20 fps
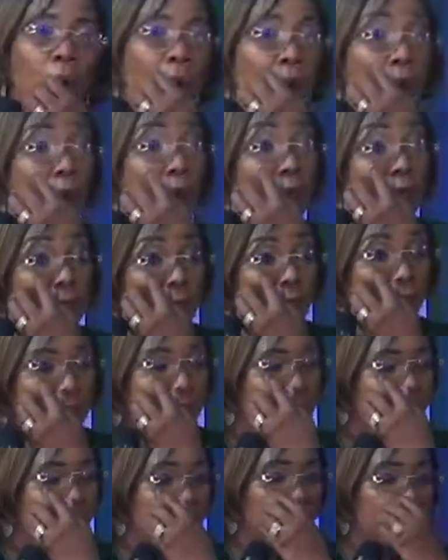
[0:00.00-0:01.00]
Oni,
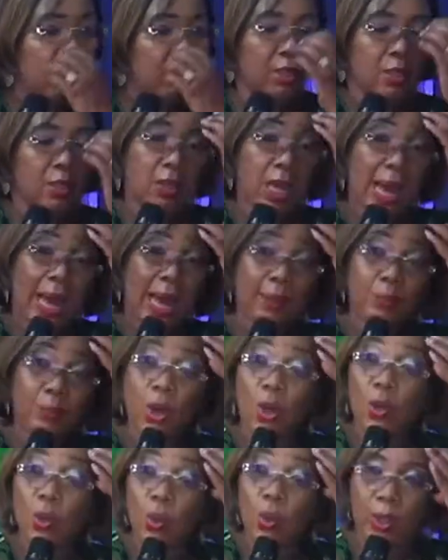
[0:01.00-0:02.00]
I'm
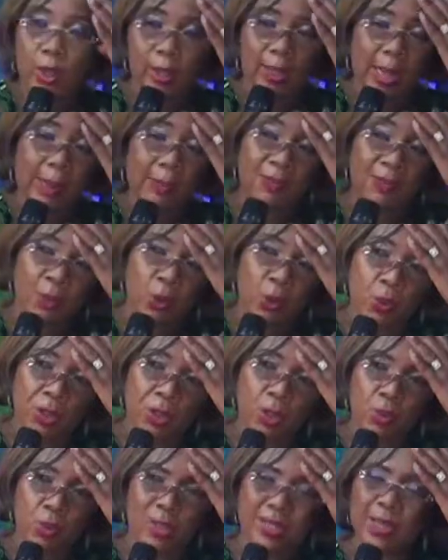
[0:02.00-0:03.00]
not going. I'm
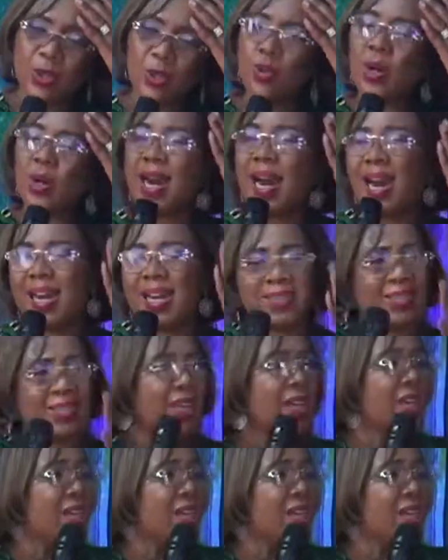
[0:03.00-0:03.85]
following you. She said, you can't.